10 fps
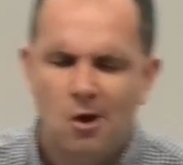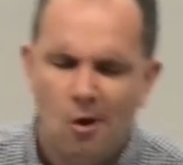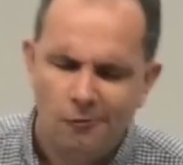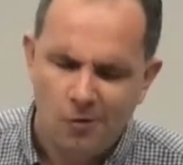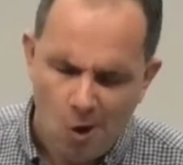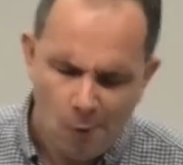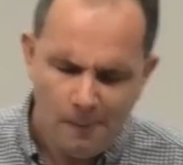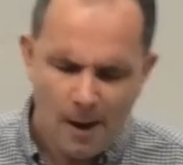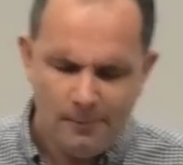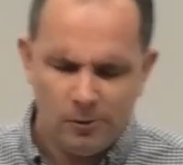of the whole
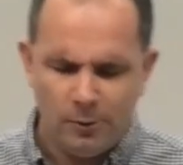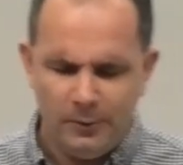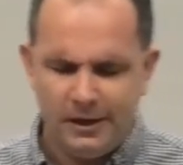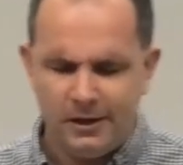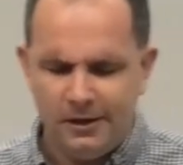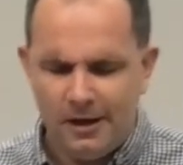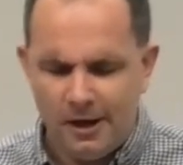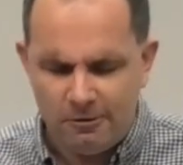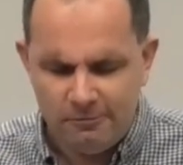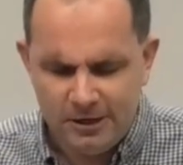Bible, that we
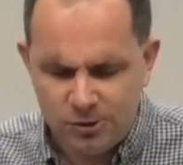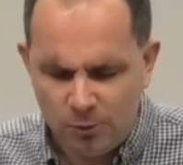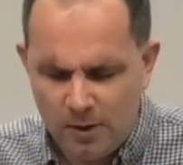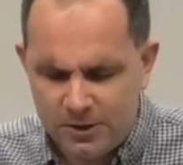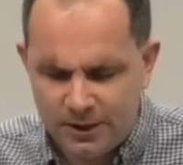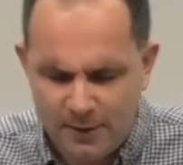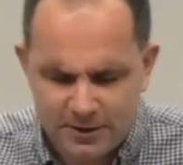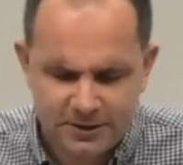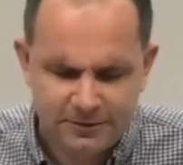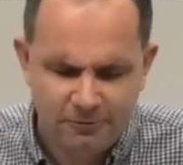can read your word to
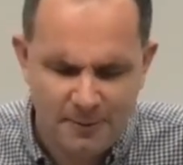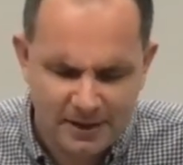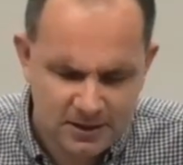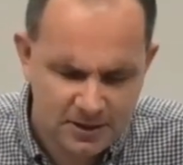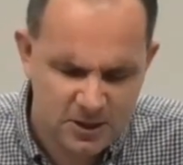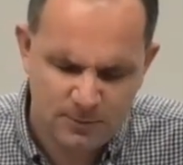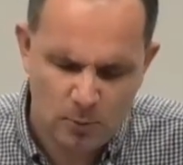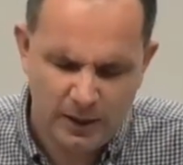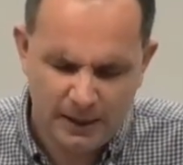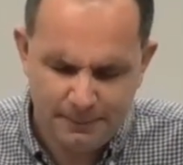us from Exodus this
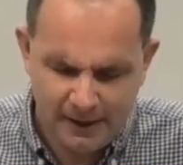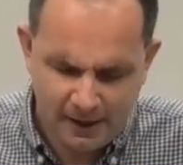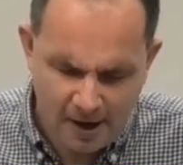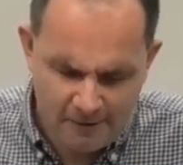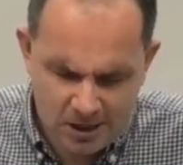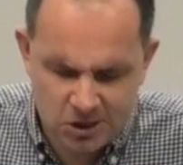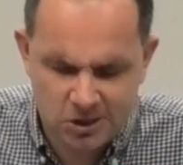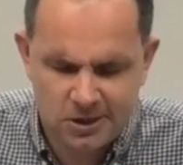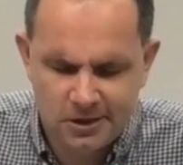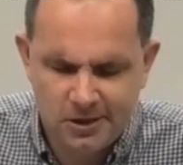morning and be encouraged.
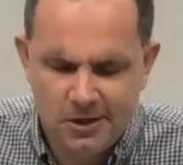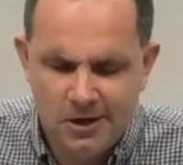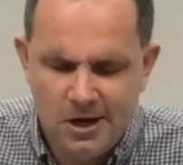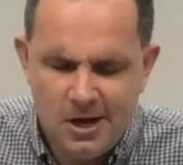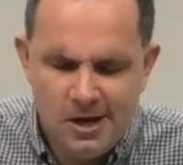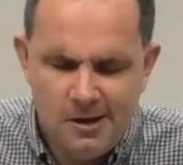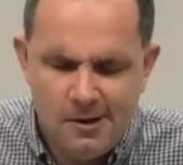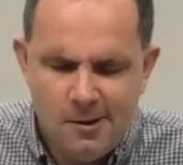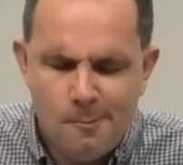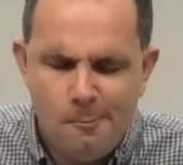
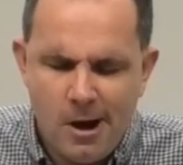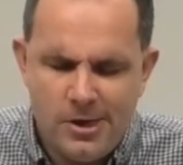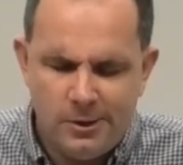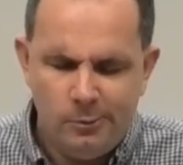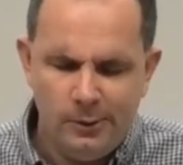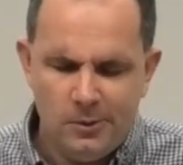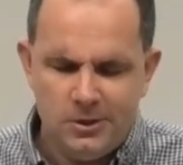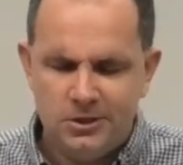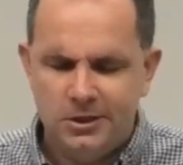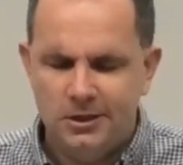Pray that we
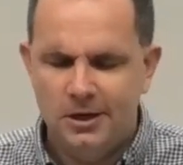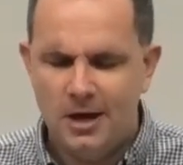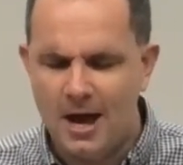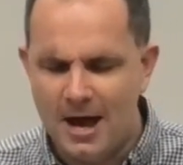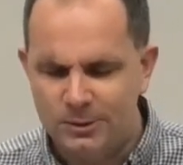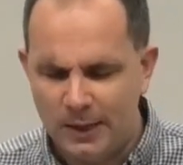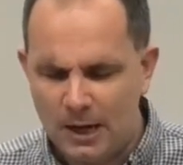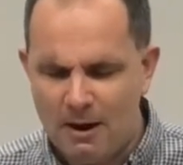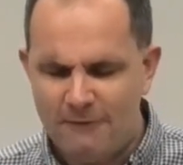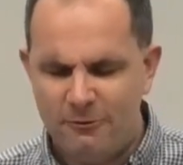would, as we
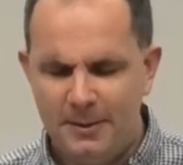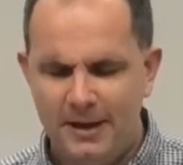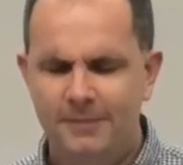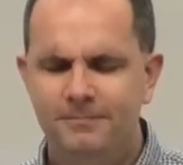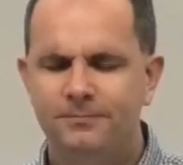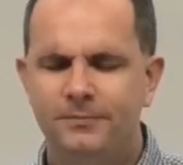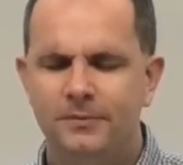go out from here